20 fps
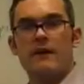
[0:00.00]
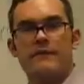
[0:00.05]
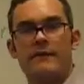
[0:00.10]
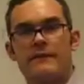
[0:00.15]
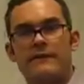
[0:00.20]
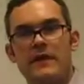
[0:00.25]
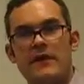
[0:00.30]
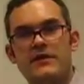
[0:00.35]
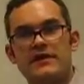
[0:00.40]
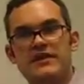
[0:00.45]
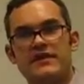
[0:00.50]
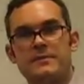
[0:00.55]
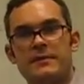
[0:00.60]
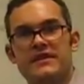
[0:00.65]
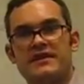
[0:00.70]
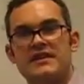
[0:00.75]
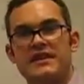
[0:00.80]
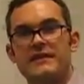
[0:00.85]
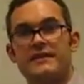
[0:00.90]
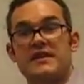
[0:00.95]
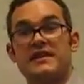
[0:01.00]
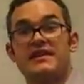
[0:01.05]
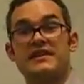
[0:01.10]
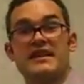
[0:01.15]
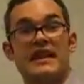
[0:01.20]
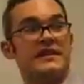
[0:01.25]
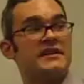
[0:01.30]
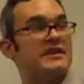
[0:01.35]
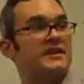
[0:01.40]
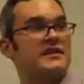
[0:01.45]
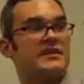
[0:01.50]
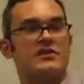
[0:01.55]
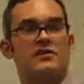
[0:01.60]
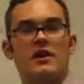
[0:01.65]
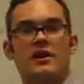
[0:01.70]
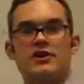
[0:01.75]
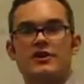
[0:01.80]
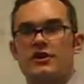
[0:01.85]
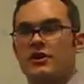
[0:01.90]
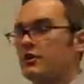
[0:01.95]
of a very specific sentence
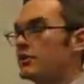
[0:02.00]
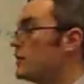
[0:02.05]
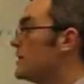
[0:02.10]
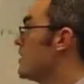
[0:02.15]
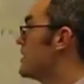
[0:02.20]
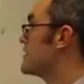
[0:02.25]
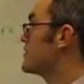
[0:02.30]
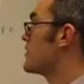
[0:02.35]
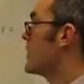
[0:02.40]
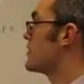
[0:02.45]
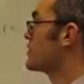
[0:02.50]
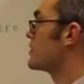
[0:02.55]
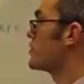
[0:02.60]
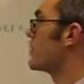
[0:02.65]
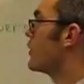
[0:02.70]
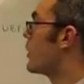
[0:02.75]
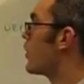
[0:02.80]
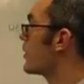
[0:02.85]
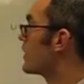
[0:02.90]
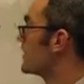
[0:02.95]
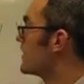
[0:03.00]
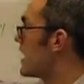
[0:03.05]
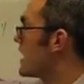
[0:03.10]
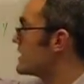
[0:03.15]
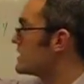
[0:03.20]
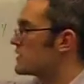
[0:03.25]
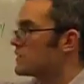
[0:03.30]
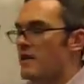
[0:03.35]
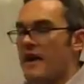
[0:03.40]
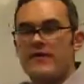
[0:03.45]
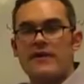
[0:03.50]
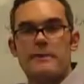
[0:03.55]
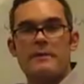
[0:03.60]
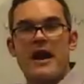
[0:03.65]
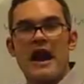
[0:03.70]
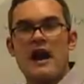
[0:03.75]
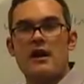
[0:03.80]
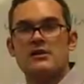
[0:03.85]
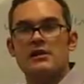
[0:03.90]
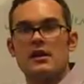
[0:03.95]
structure organized around the
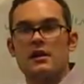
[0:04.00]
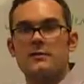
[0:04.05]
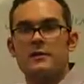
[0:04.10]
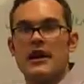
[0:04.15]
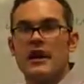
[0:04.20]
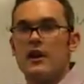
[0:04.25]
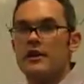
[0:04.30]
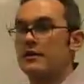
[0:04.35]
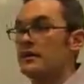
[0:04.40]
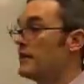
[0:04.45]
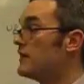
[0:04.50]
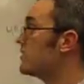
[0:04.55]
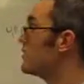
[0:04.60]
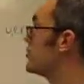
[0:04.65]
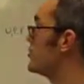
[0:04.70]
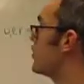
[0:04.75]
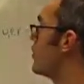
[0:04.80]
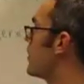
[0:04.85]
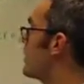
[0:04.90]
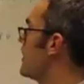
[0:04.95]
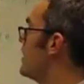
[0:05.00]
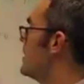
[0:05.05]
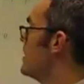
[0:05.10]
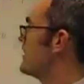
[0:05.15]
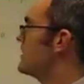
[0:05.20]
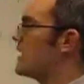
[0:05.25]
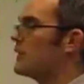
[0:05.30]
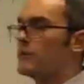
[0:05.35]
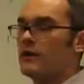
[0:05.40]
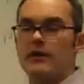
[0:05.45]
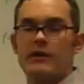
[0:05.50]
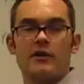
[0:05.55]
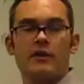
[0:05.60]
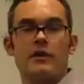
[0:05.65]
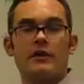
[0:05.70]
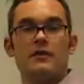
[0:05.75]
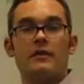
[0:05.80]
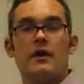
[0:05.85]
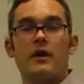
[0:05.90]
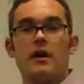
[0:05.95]
parallel pair neither nor that we
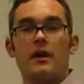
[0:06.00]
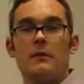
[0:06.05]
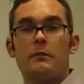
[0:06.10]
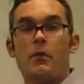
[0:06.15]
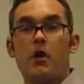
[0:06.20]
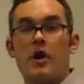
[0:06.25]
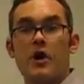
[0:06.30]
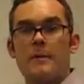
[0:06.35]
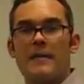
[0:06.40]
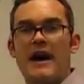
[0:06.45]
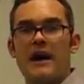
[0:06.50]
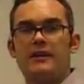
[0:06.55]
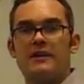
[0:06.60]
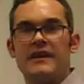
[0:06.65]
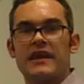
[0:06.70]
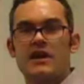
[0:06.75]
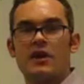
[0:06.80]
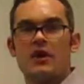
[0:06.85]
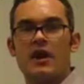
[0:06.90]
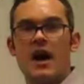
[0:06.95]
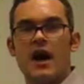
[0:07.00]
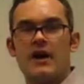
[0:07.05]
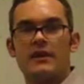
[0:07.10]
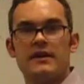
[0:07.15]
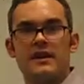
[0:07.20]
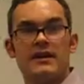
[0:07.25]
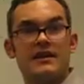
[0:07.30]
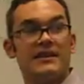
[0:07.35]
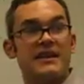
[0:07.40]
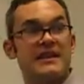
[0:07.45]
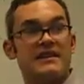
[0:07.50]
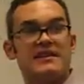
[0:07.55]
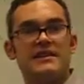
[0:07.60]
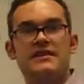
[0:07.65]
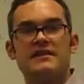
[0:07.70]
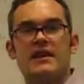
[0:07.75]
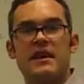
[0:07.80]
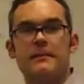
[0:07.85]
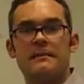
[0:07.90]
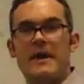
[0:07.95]
learn more about later on in
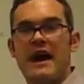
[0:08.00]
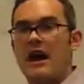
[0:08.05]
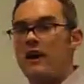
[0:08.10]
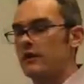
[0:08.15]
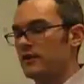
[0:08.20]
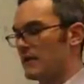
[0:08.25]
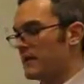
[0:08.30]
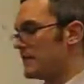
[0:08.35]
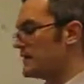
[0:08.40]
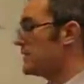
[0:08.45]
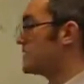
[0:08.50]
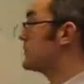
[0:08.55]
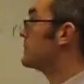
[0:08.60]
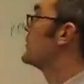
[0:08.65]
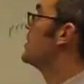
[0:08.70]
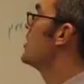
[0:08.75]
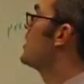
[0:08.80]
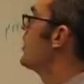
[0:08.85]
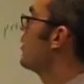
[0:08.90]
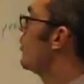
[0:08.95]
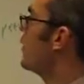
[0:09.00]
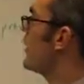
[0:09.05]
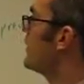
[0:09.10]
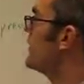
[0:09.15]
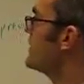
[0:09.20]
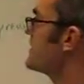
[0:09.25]
lessons on parallelism. Well,